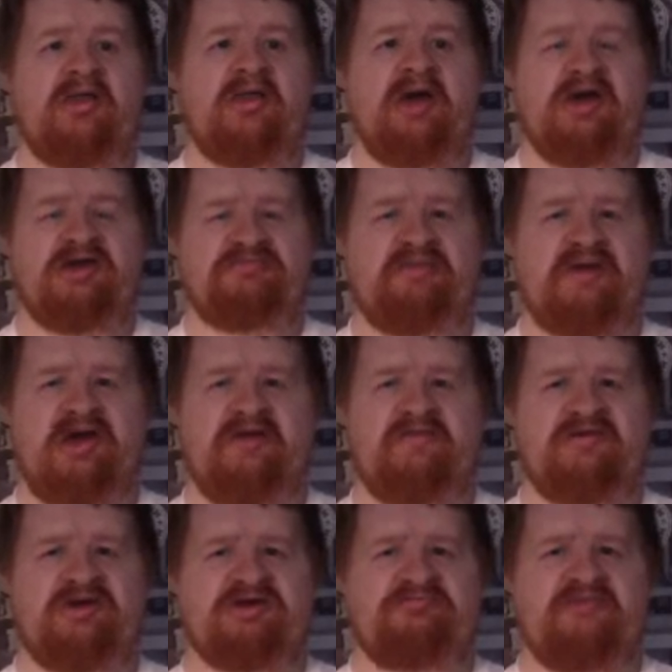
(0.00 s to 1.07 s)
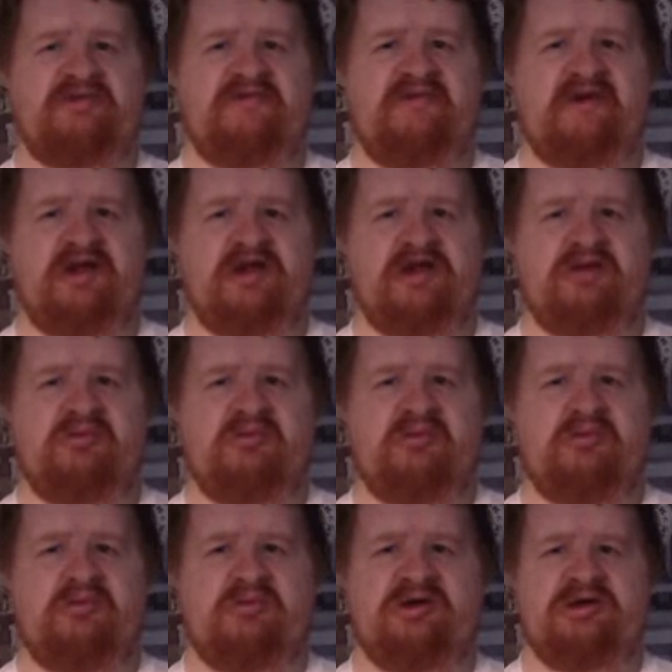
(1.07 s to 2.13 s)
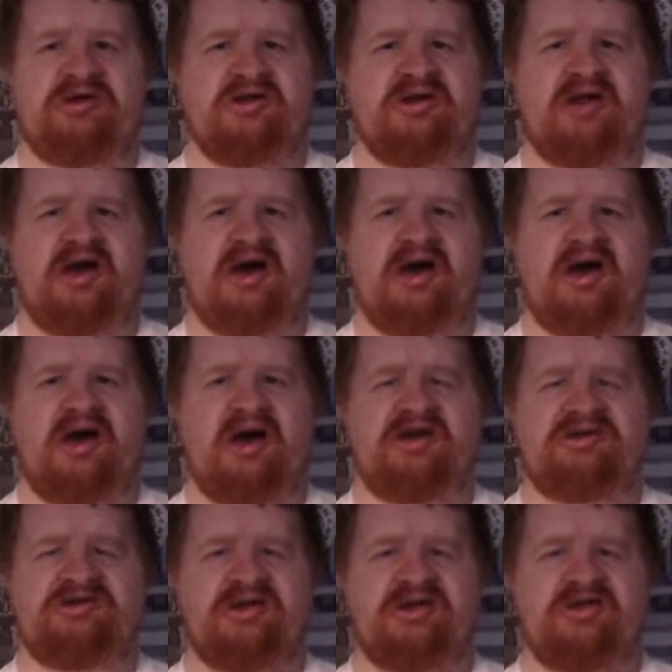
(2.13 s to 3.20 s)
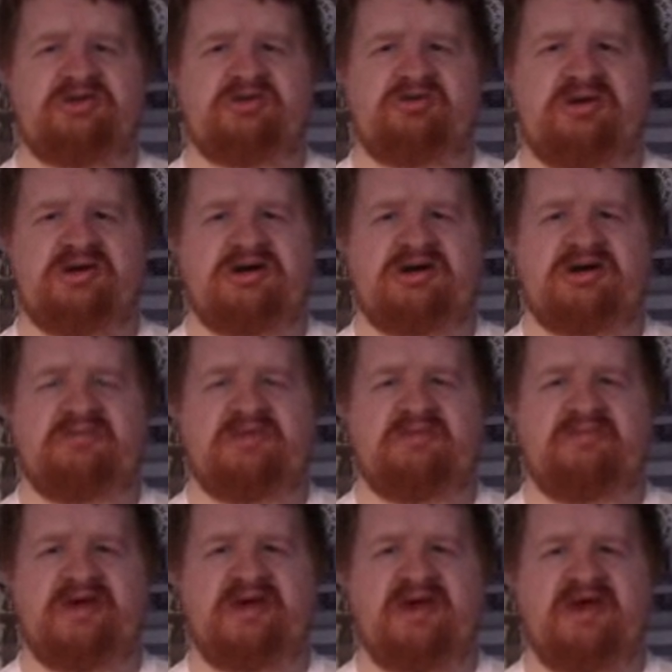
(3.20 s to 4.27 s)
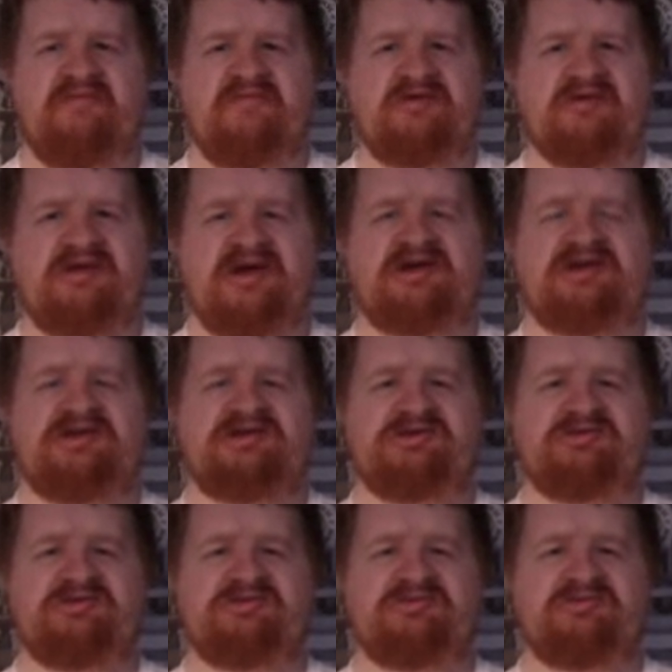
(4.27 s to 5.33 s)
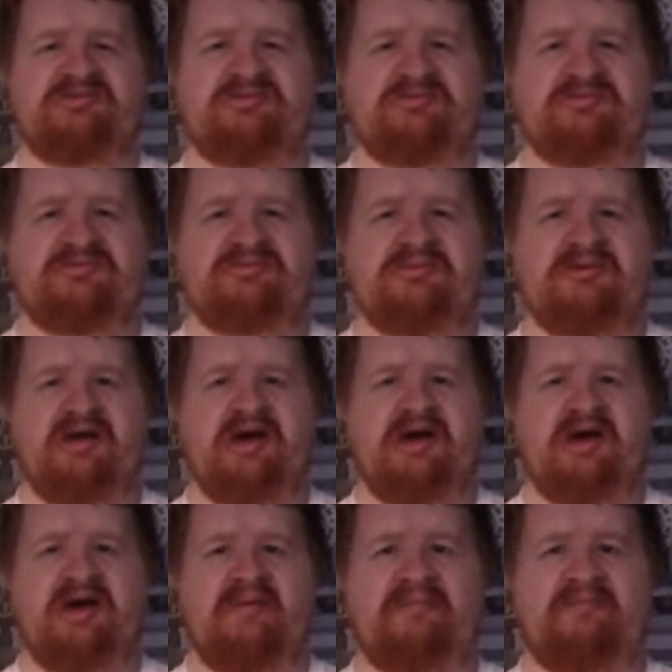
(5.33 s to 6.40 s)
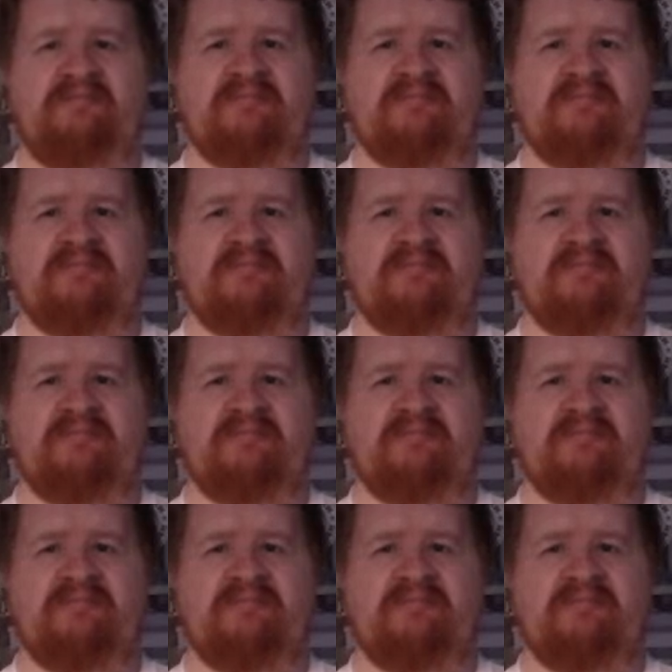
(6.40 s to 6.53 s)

His behaviour has been very weird, and I certainly don't agree with the behaviour that he's been,